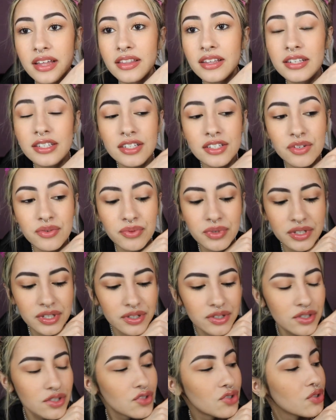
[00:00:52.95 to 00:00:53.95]
This is a
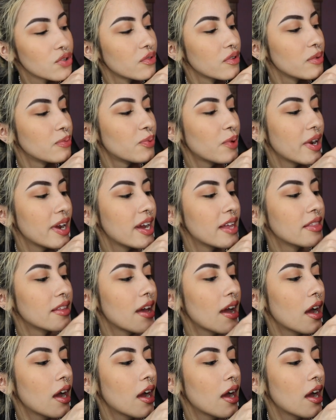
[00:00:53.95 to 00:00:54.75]
really good jewelry brand.